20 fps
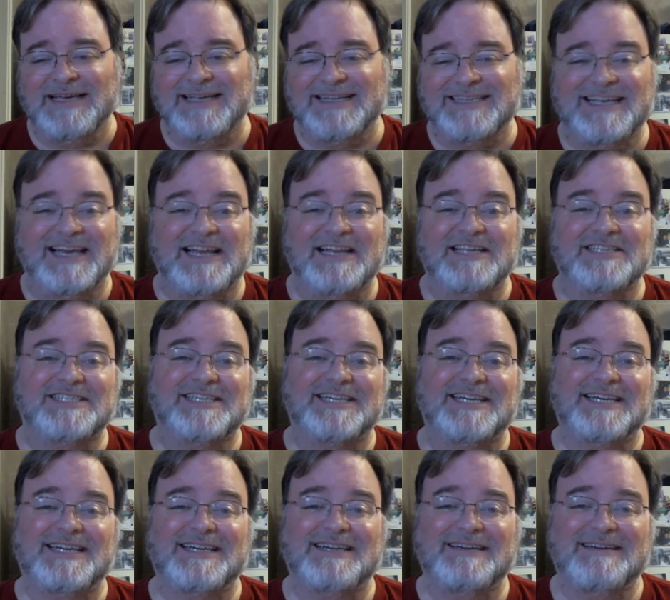
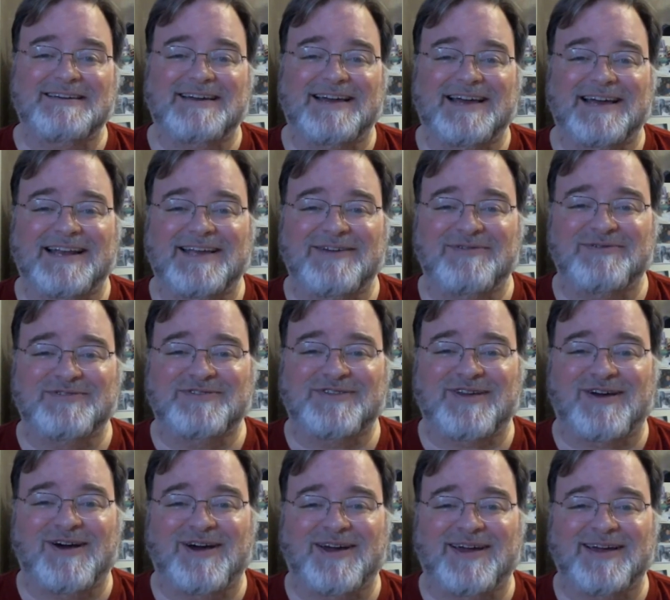Tennessee, and he was
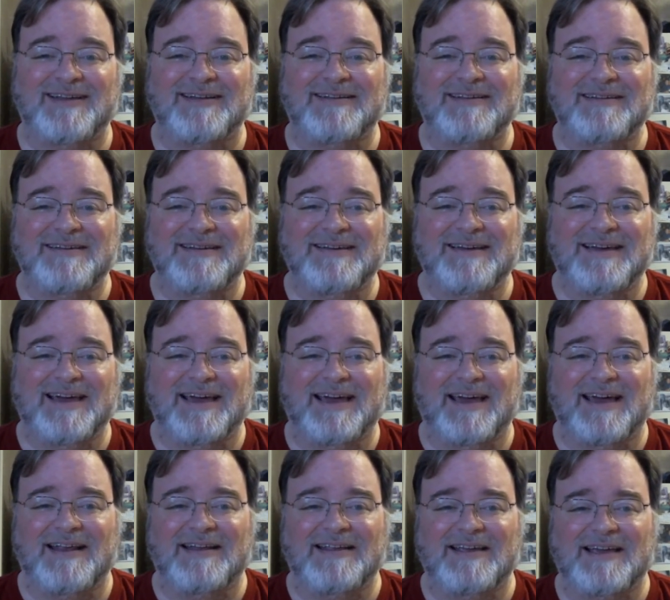talking,
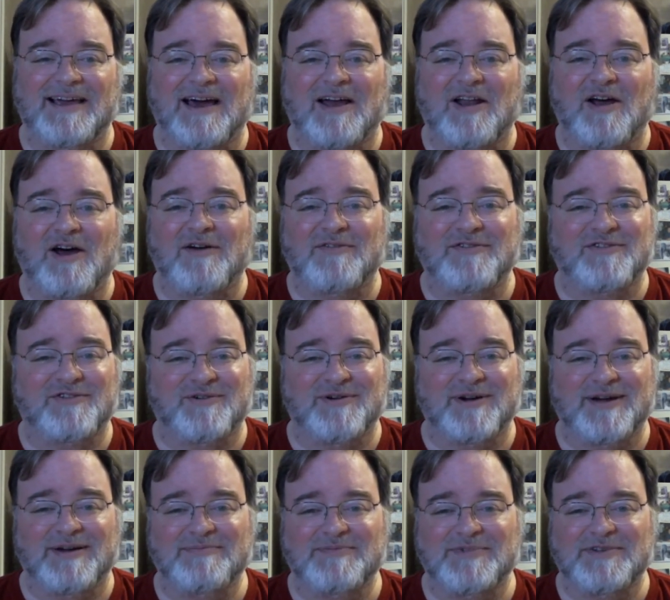and he got off
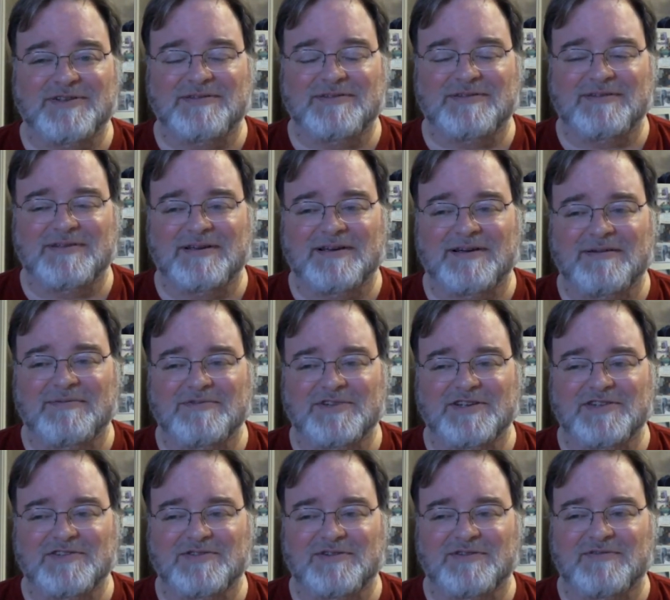script,
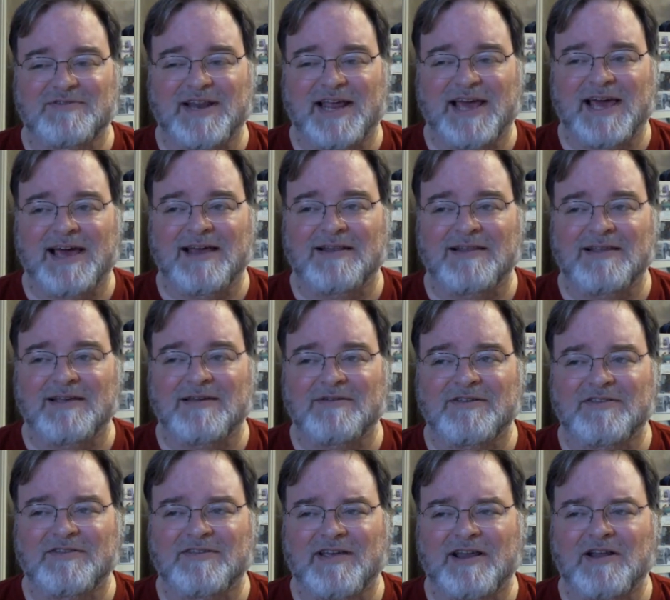just sort of an ad lib.
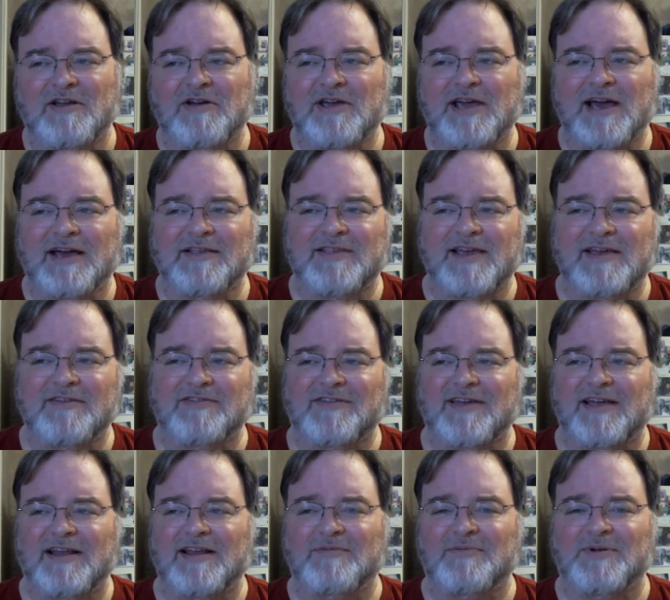He said, "I know you got that
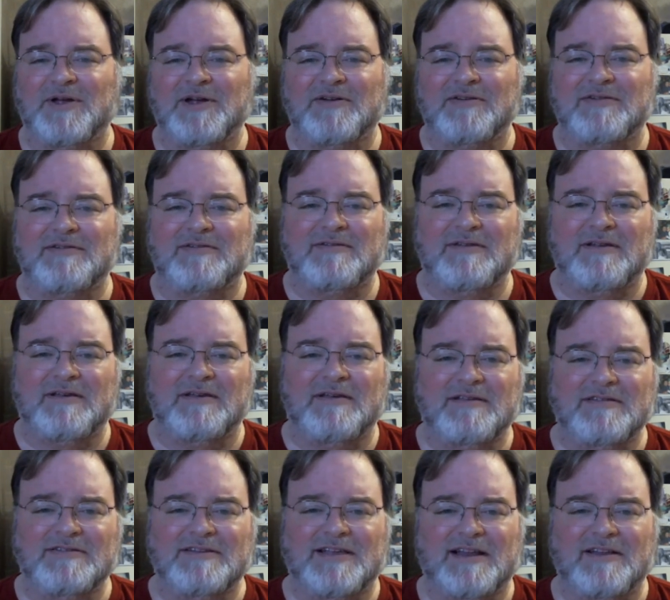saying up here in
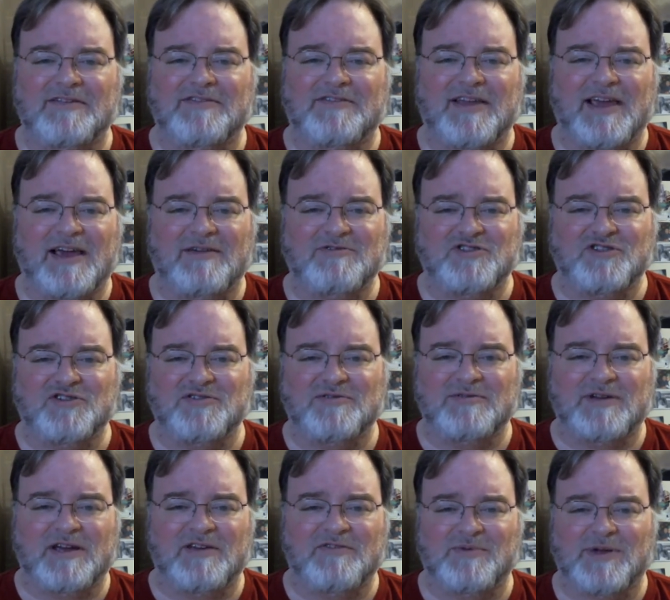Tennessee, I'm sure,
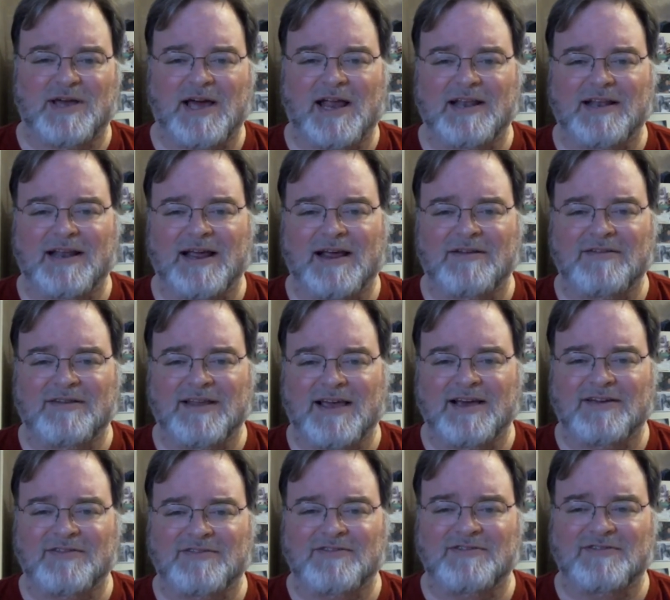because we got it down in
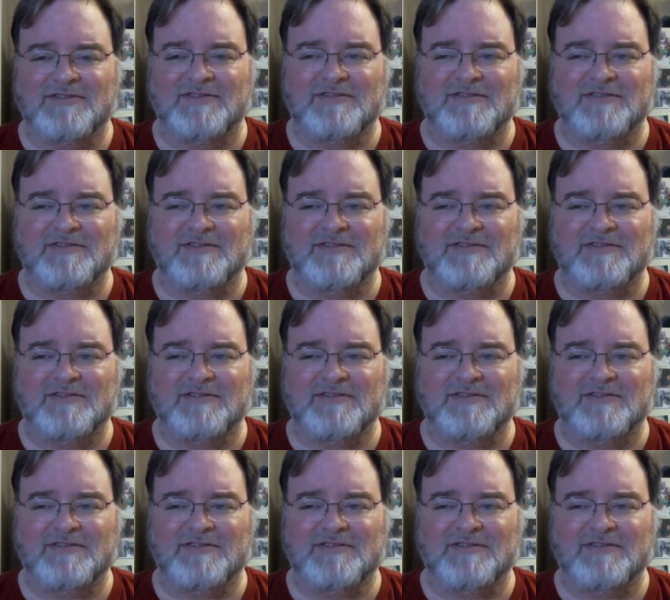Texas.